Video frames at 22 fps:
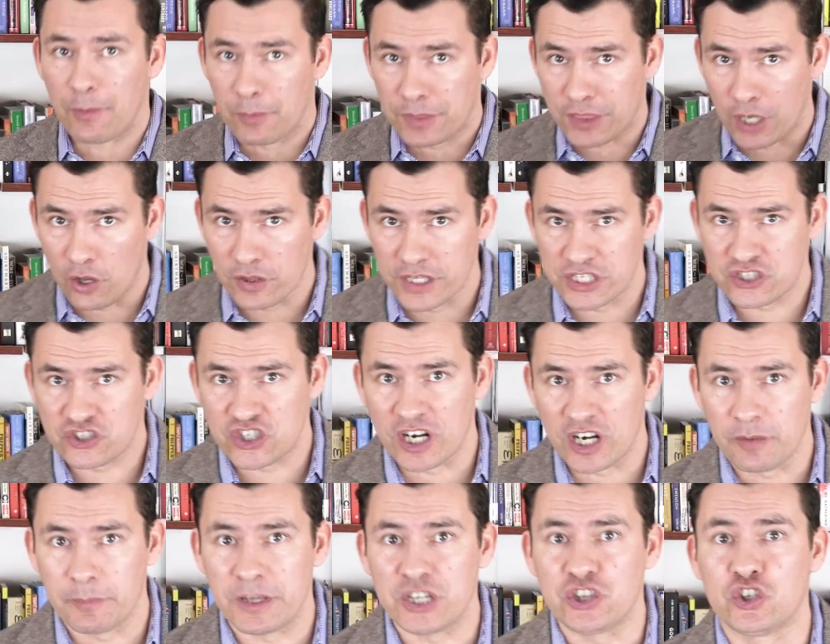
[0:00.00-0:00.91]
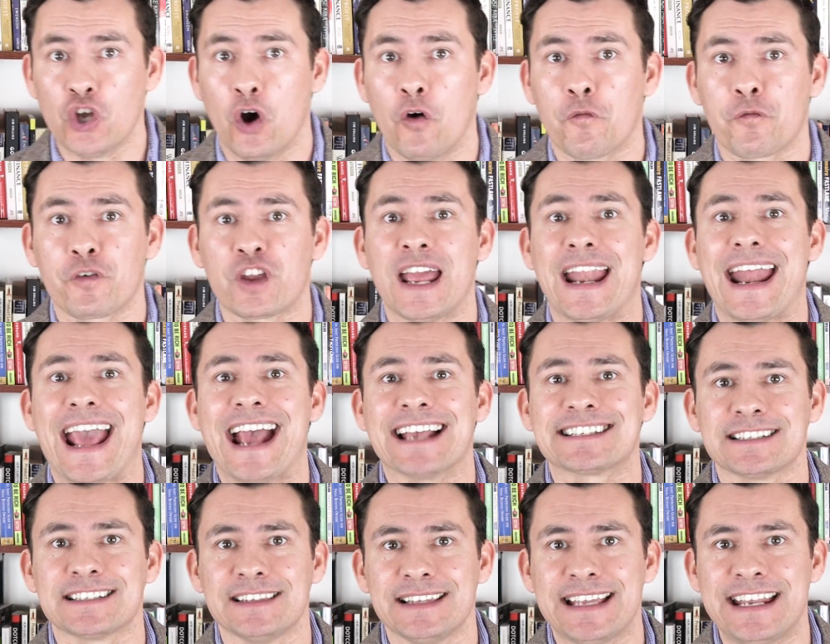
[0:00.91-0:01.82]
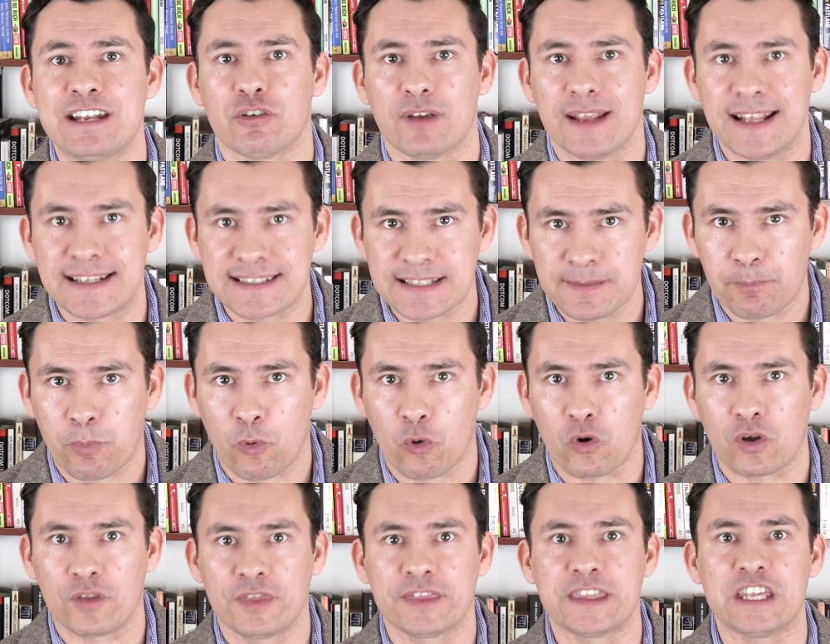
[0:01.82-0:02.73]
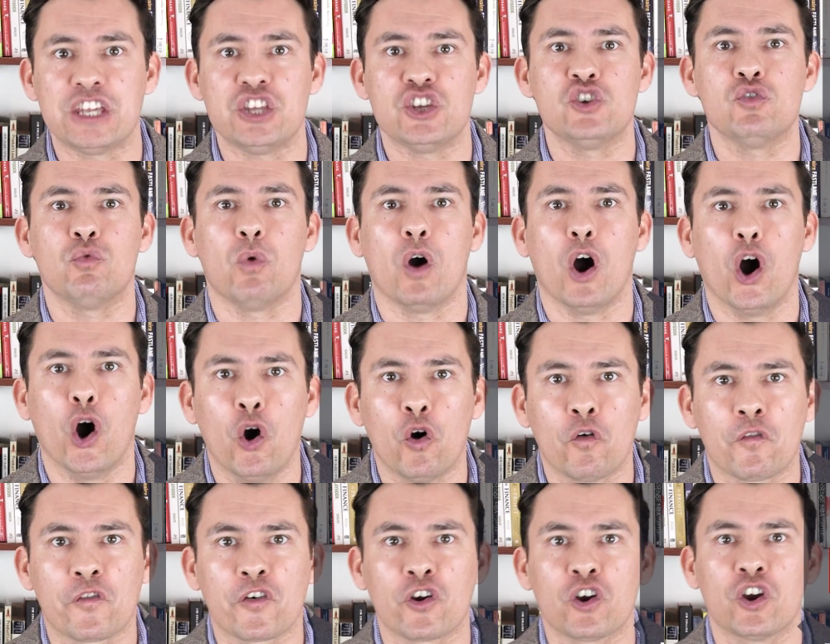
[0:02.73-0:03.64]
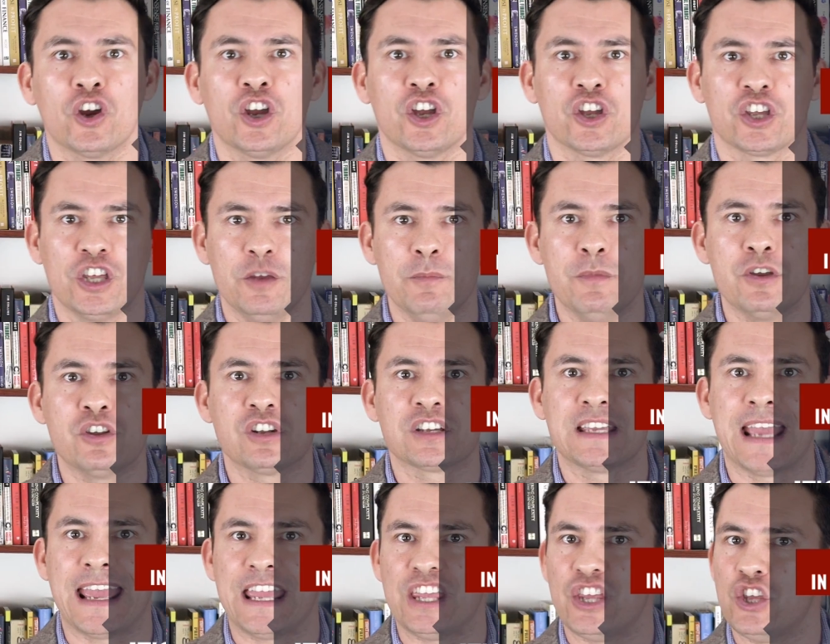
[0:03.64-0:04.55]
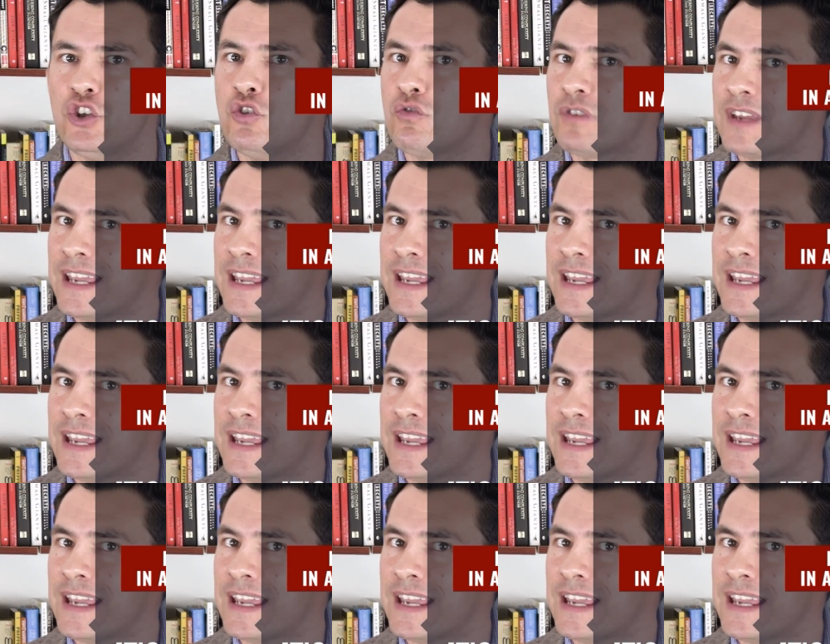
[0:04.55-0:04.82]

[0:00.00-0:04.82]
Now, with all this, gentlemen, don't forget as a leader, it's important that you over communicate. You